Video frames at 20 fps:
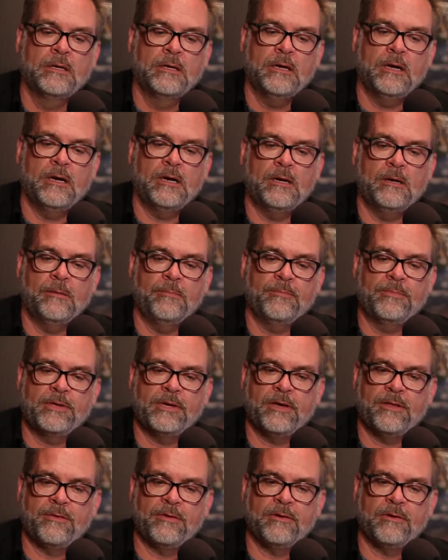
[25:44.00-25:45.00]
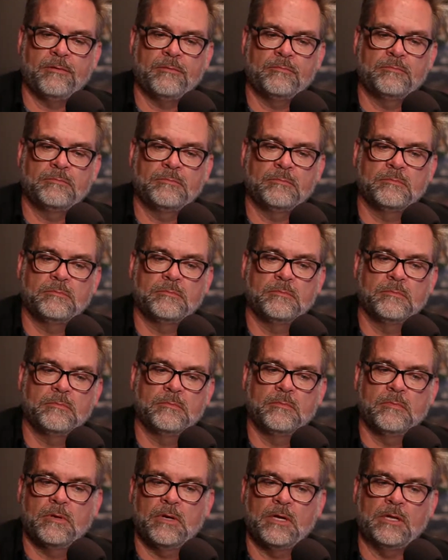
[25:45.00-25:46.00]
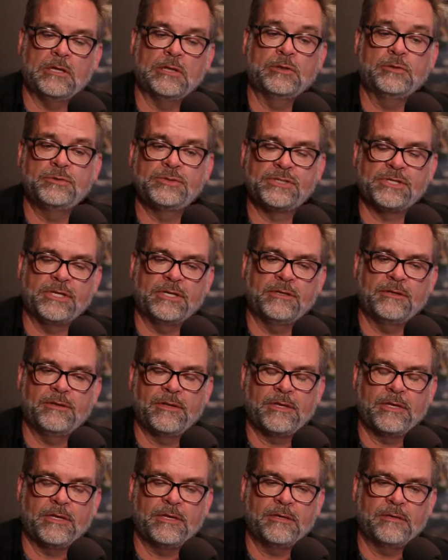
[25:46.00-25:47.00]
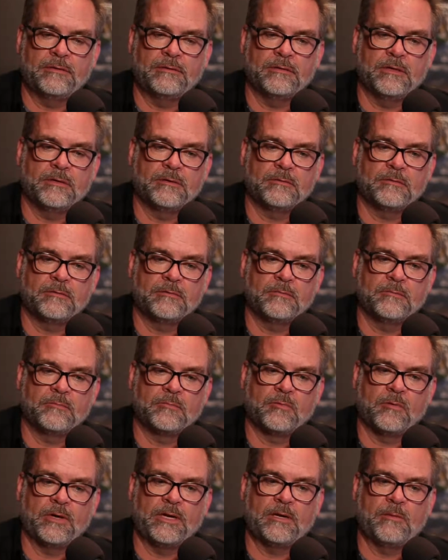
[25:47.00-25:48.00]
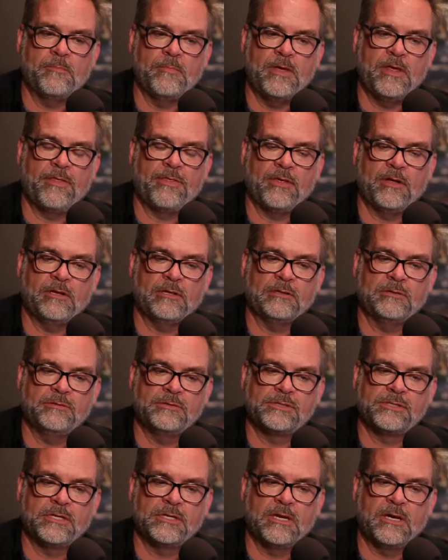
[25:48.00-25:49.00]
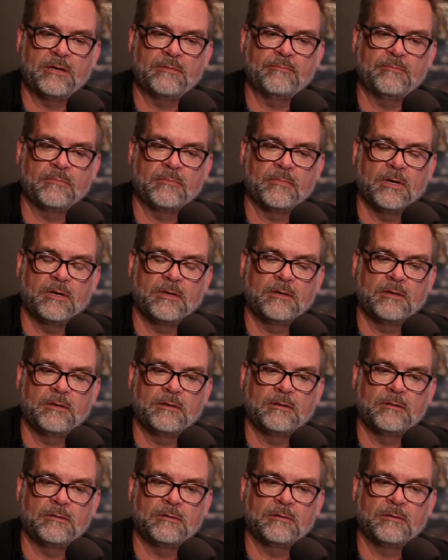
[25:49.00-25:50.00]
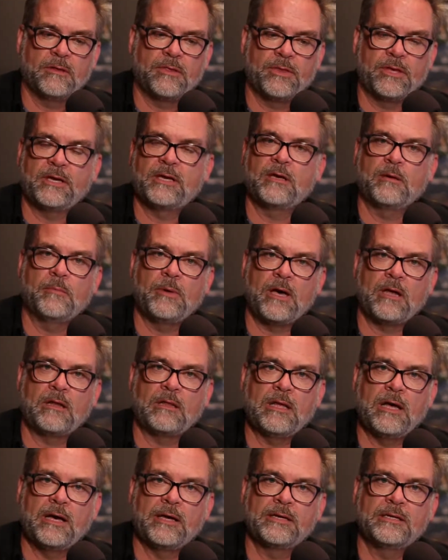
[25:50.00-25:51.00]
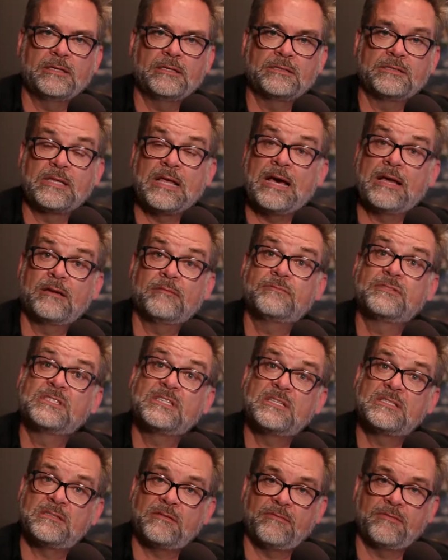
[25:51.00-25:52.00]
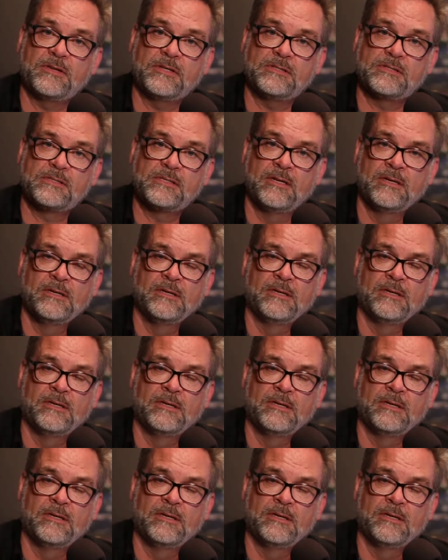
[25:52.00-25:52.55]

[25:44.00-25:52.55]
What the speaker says: The other illusion, the Greek myth illusion I'm thinking about a lot is that of Sisyphus,